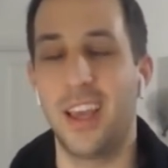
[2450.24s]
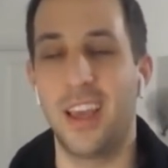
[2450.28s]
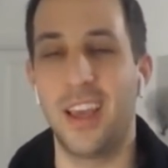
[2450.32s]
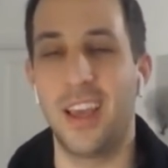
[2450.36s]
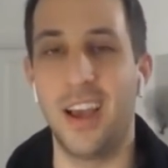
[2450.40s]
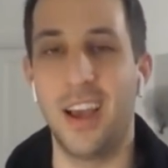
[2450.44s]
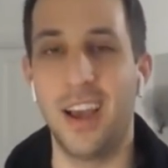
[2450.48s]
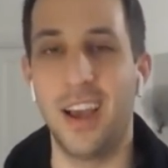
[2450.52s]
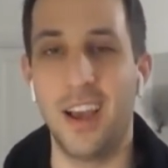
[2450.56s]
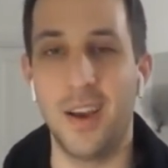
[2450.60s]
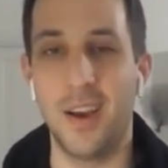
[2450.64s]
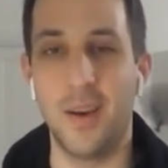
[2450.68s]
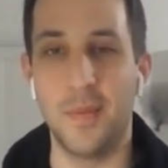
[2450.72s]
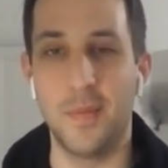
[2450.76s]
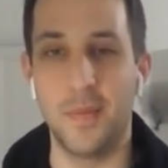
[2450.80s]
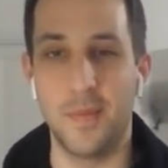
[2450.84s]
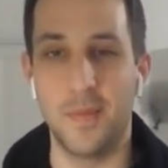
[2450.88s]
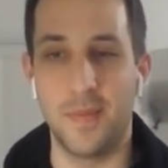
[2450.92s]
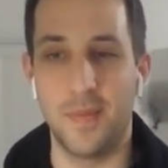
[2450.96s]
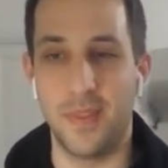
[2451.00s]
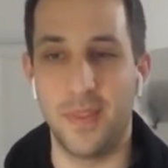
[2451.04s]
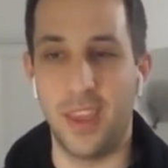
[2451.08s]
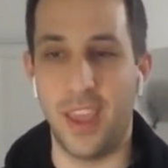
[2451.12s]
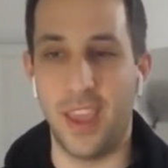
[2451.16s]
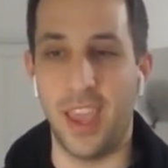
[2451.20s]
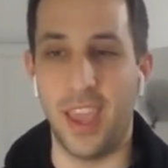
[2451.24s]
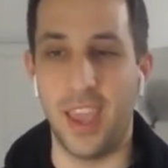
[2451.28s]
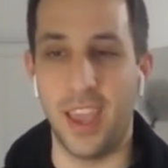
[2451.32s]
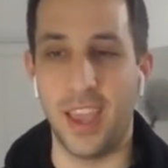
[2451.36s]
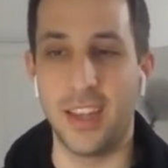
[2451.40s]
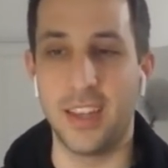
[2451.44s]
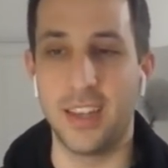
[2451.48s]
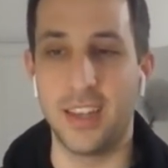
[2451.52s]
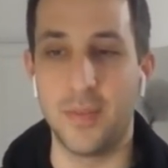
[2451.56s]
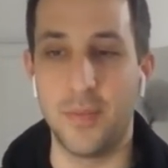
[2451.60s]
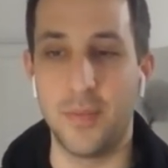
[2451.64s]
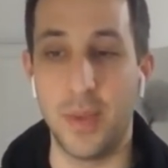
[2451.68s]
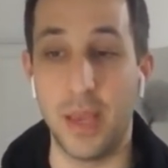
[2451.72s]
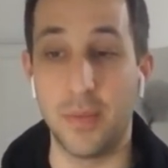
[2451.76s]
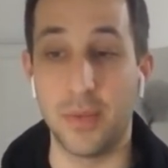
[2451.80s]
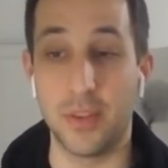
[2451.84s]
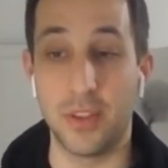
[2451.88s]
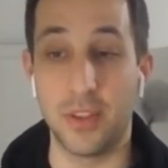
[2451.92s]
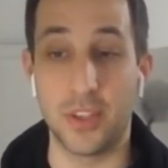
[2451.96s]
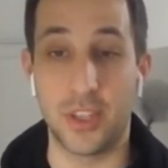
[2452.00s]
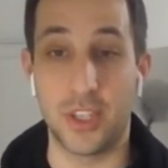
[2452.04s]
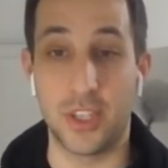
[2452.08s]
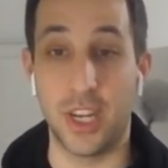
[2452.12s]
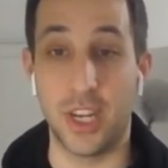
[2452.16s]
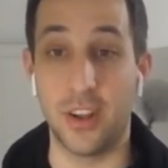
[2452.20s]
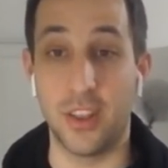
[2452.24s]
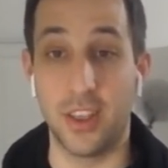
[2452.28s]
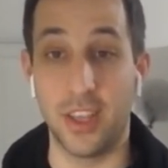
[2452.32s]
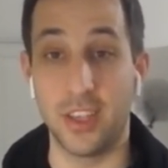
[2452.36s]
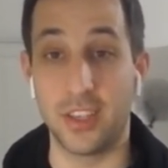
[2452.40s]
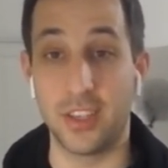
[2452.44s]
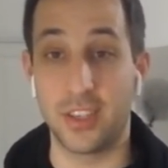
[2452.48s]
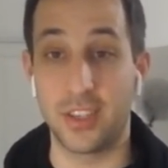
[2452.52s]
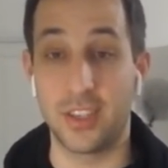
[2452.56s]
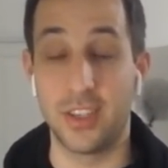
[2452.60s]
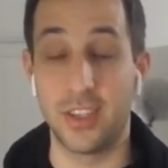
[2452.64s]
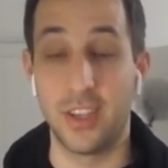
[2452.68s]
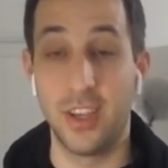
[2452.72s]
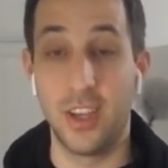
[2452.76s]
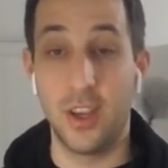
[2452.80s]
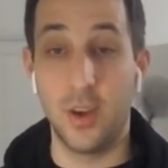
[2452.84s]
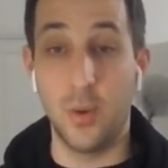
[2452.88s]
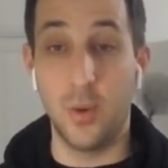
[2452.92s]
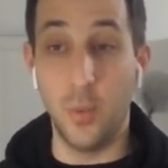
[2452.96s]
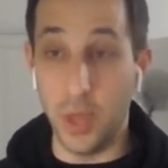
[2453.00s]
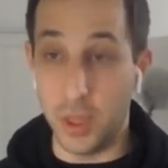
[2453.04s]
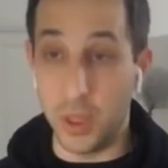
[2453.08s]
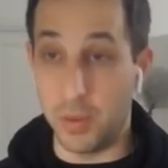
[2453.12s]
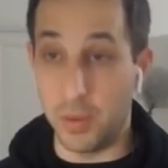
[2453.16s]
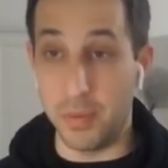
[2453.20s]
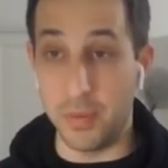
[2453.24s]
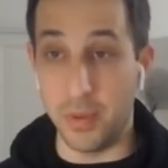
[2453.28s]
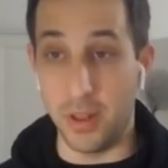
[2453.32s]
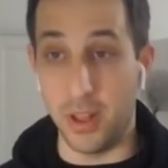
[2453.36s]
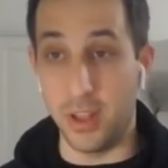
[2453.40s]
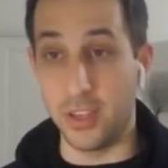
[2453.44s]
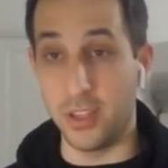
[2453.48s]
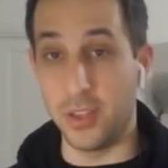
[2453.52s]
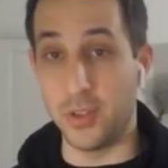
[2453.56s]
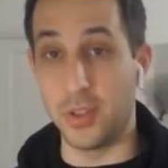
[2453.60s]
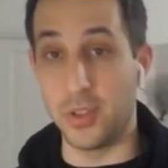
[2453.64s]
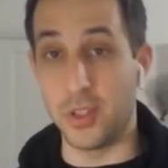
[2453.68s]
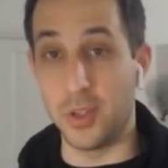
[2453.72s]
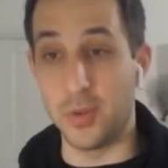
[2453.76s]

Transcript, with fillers: um, and be able to share this with people on YouTube.